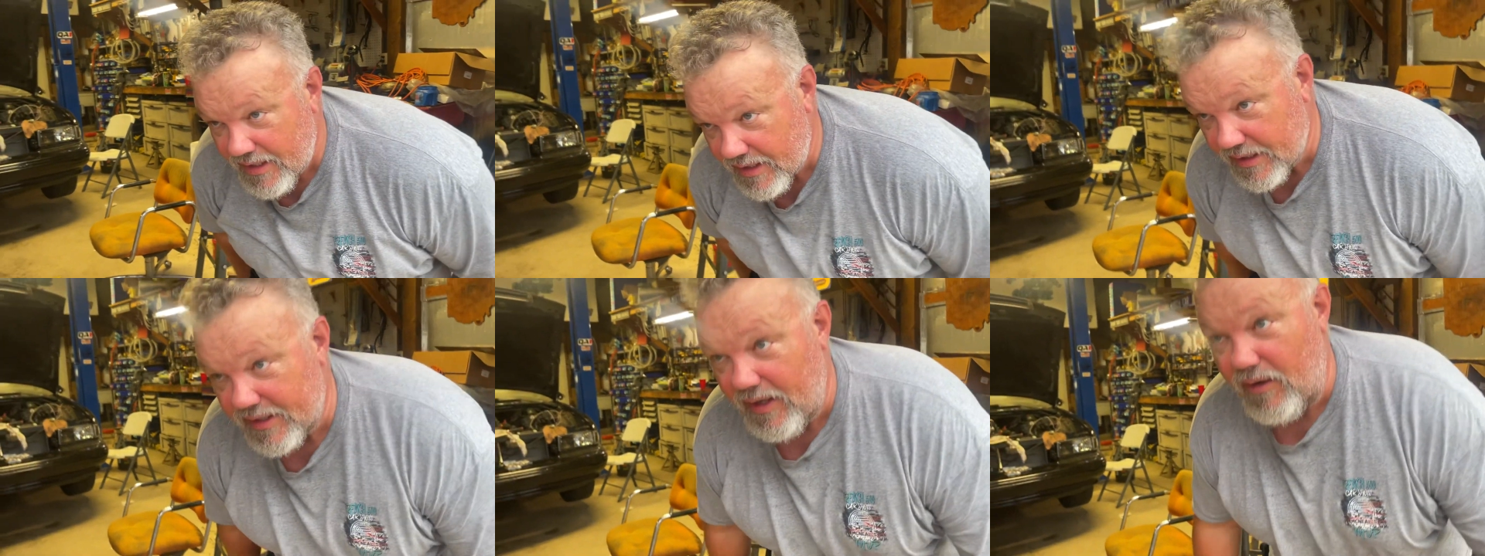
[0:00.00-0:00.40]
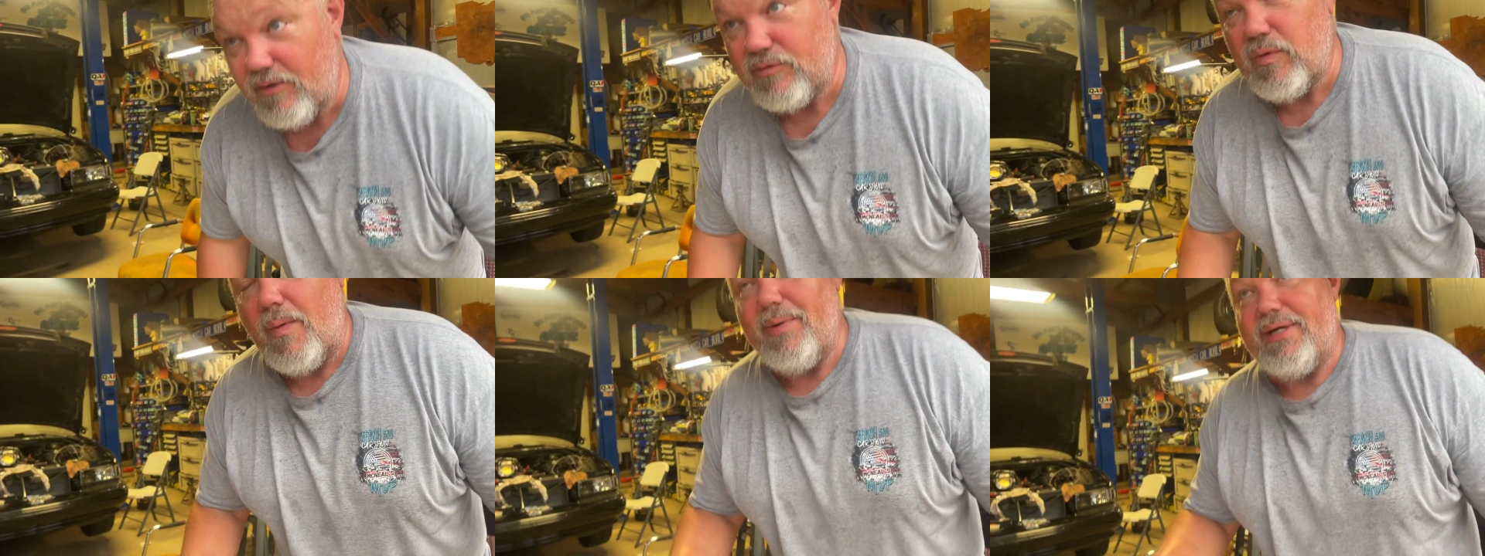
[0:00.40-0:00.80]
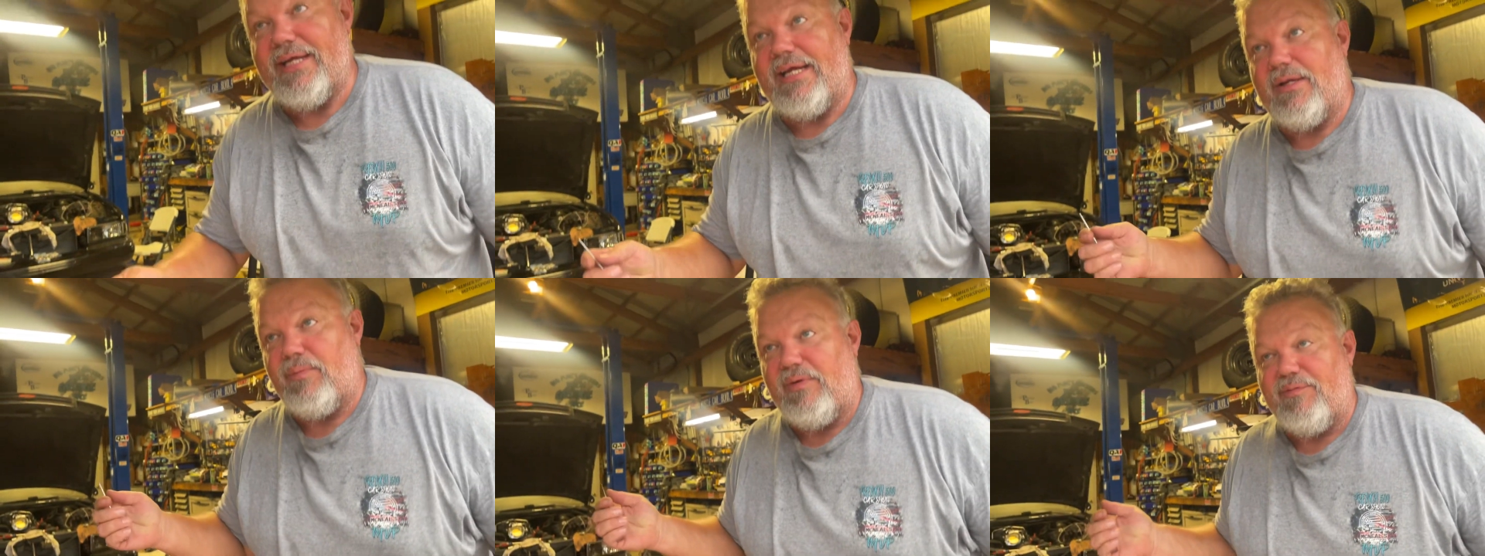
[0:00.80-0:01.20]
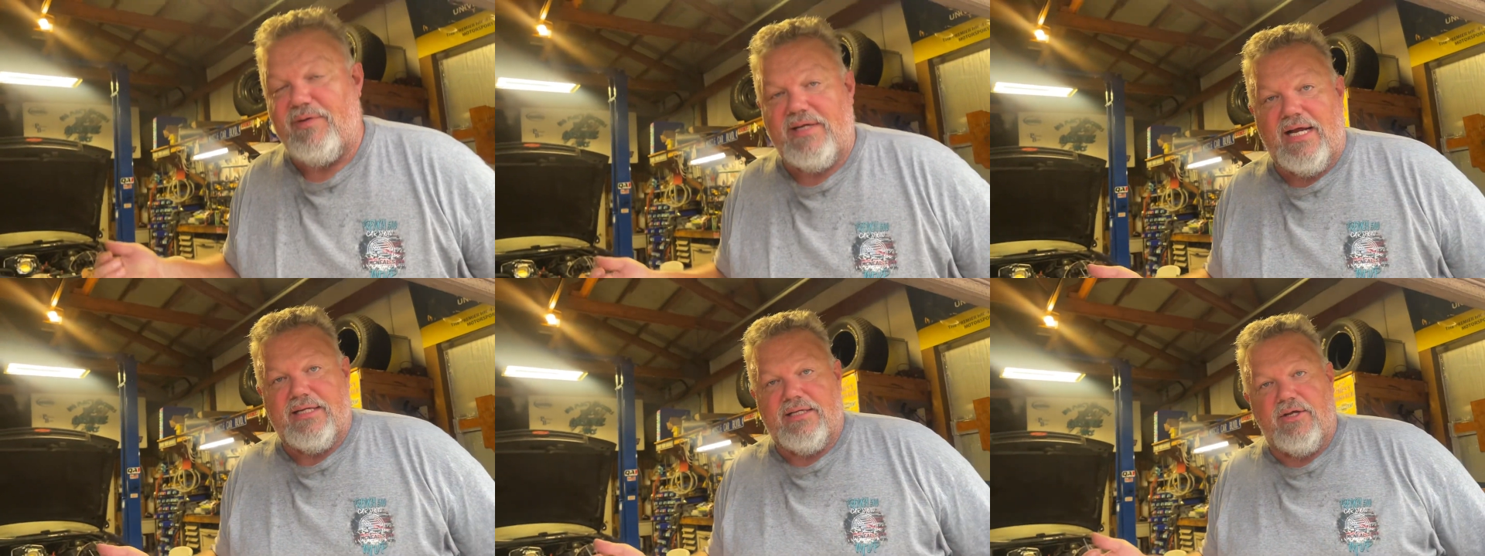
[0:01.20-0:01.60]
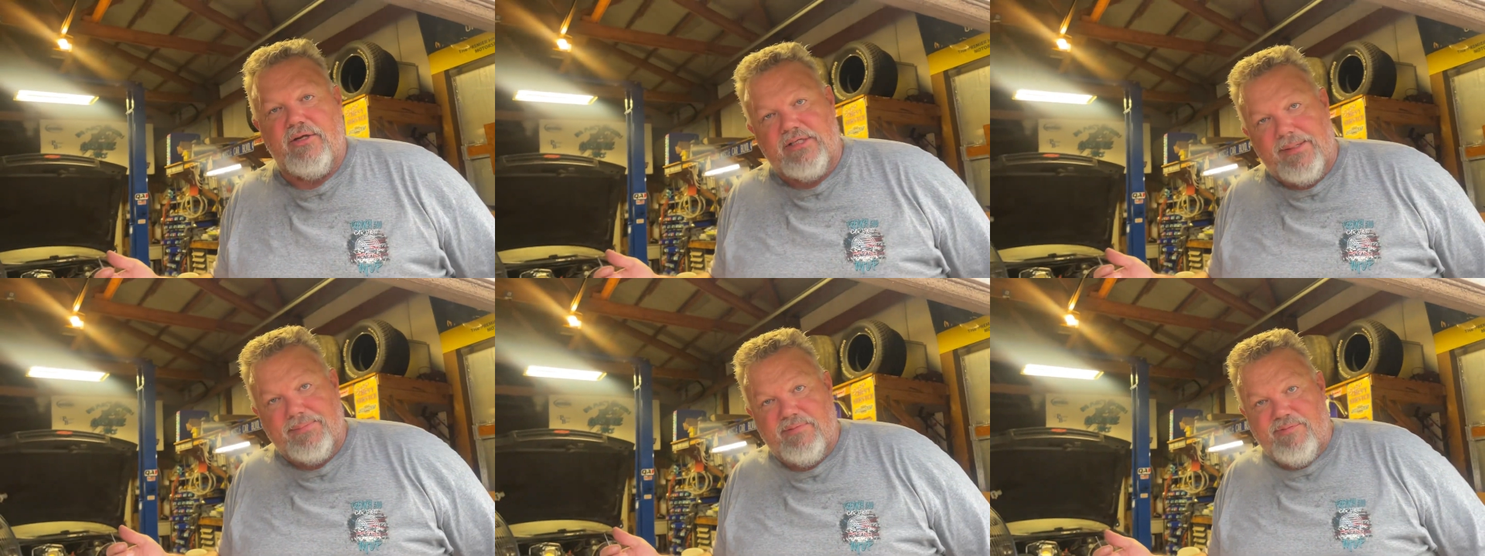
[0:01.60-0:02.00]
because what we did, we forgot to
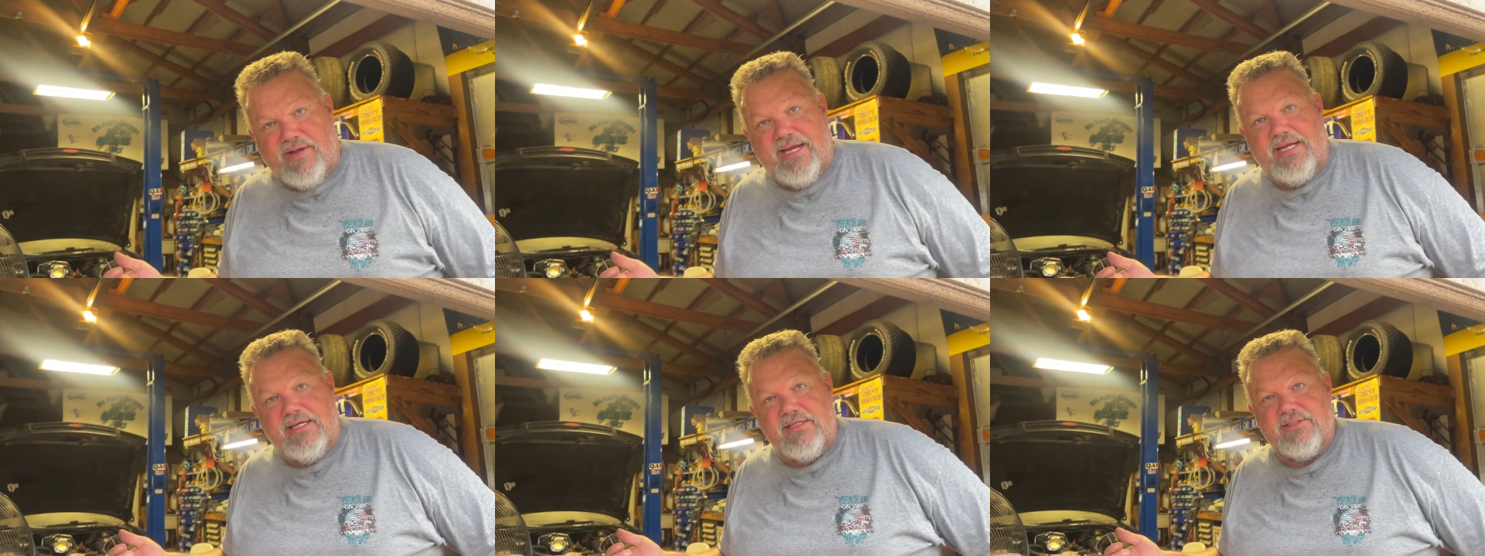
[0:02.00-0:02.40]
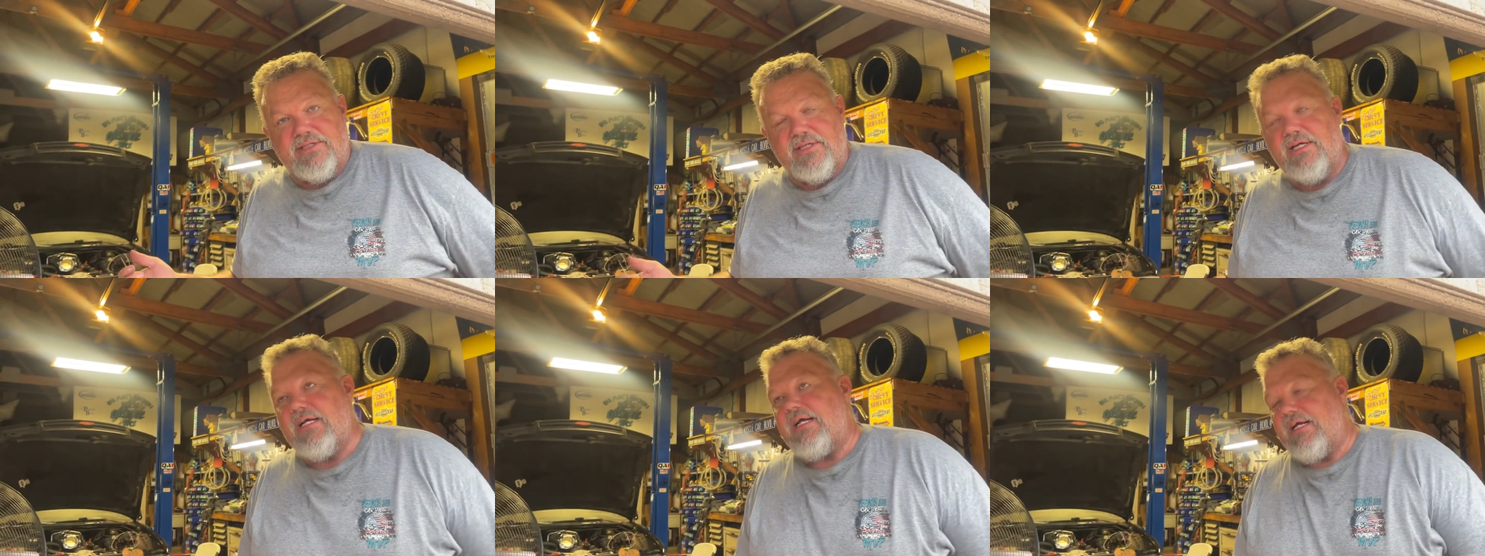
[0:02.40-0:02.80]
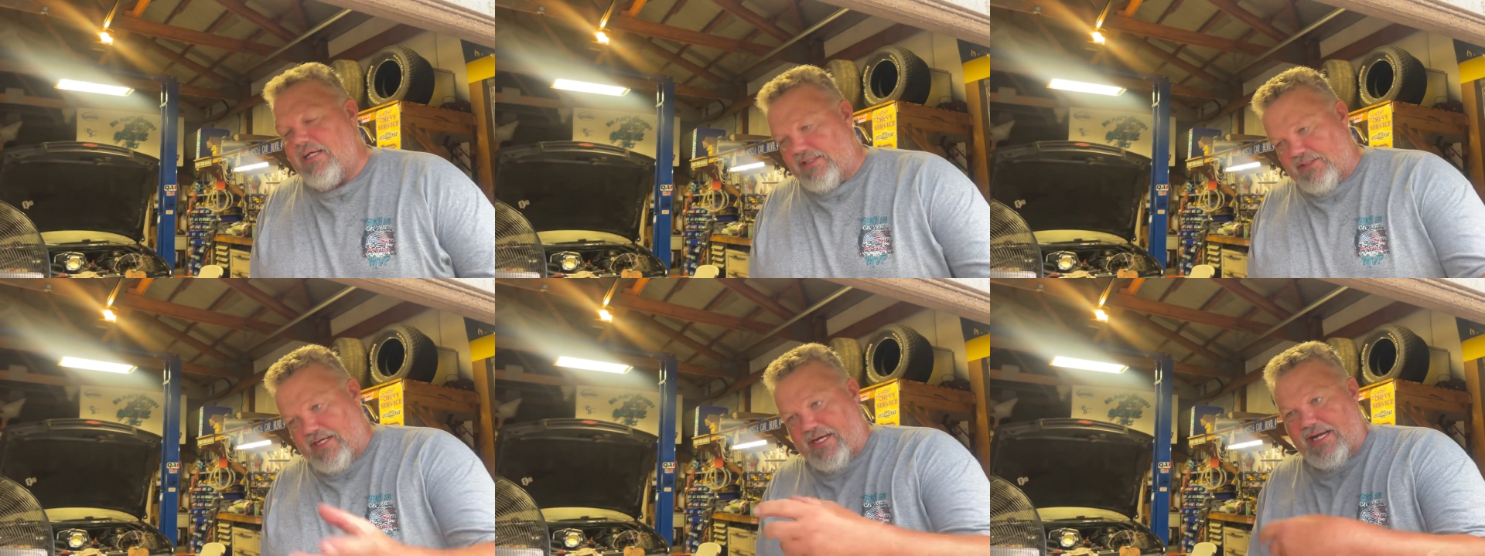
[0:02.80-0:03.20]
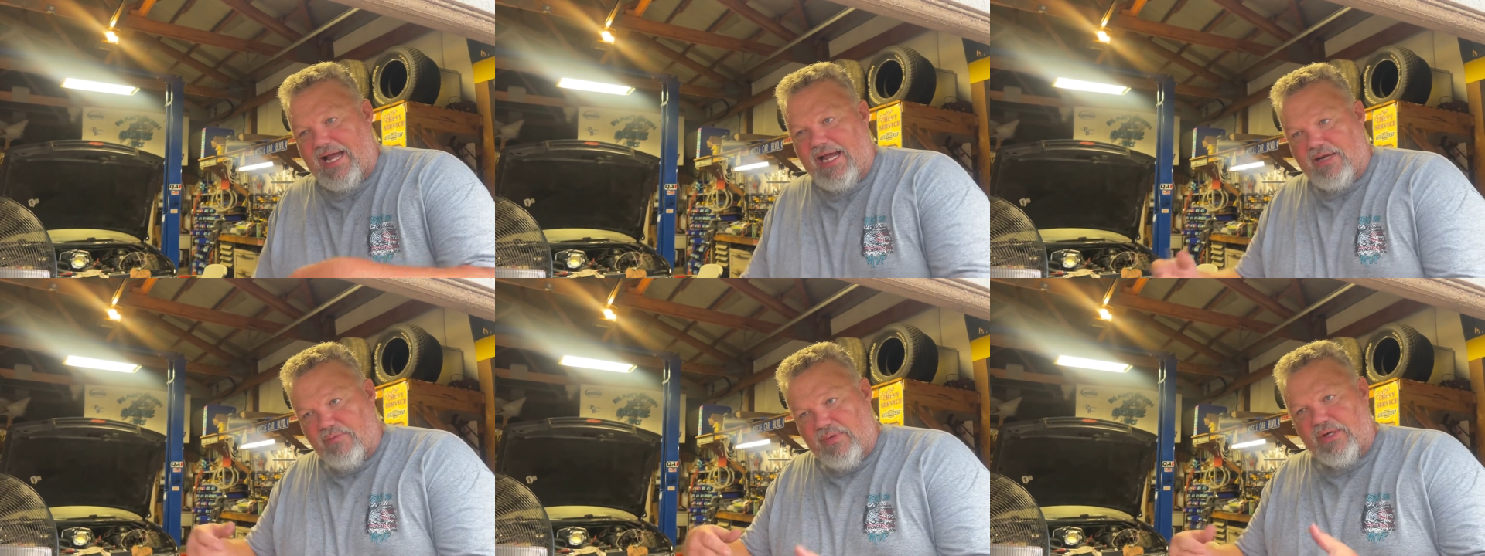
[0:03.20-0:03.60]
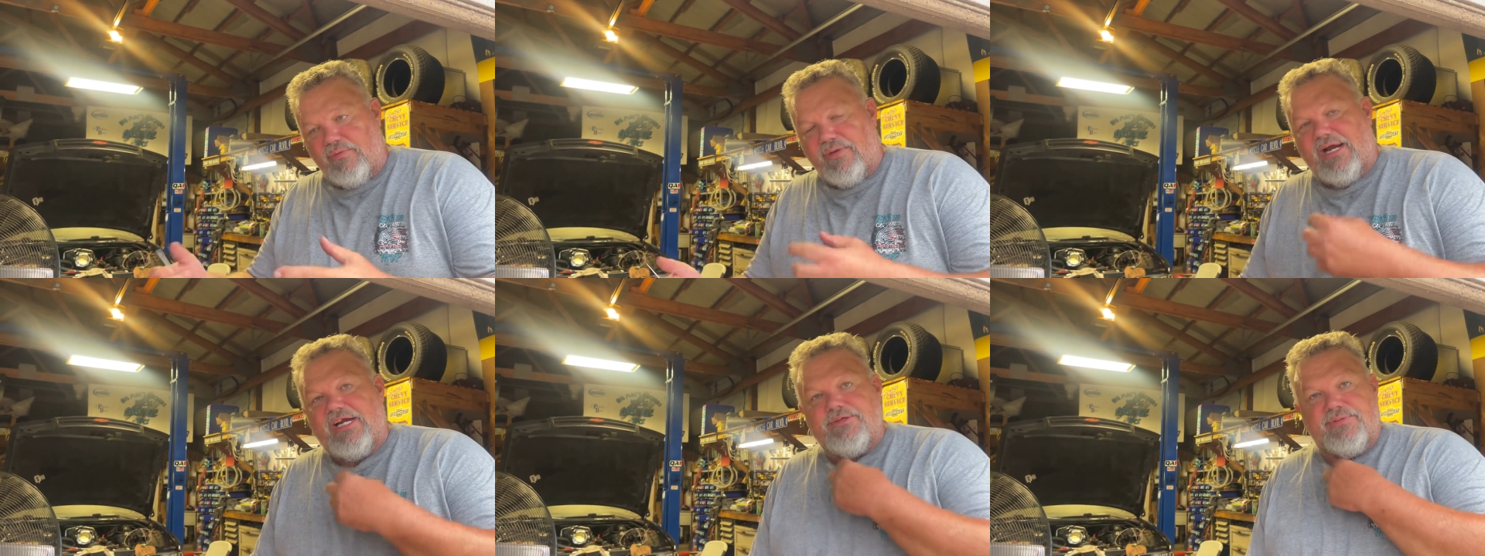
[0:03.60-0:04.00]
hook up the fans. So I had to
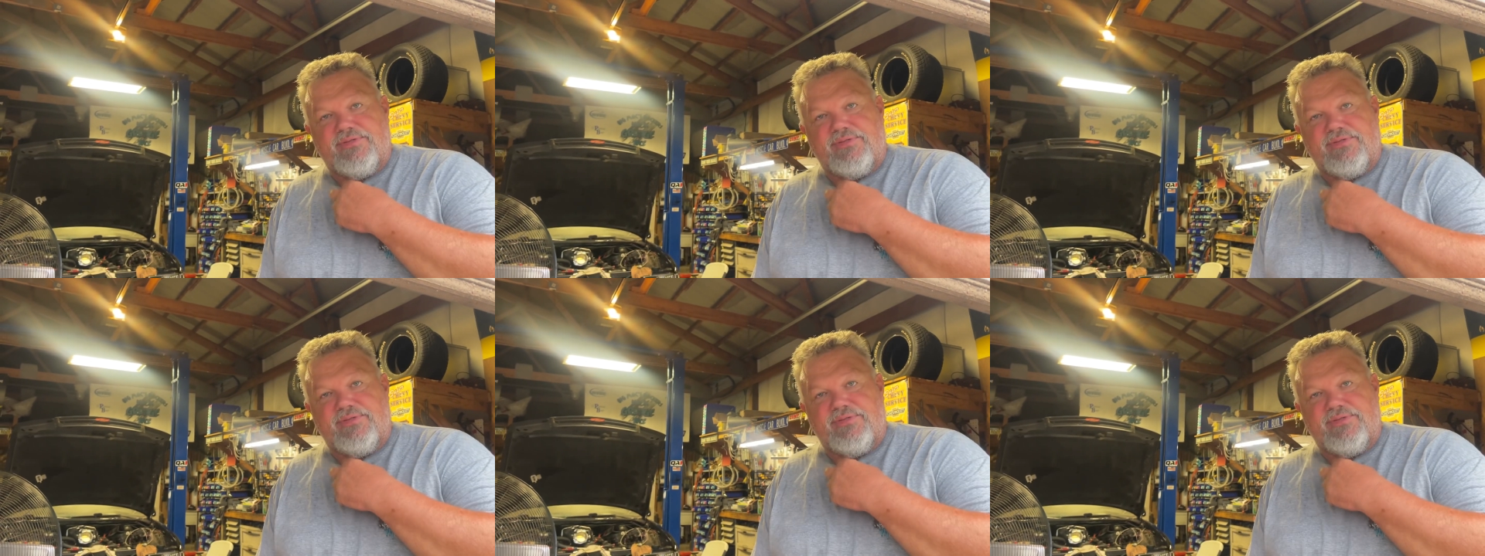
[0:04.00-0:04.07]
rearrange some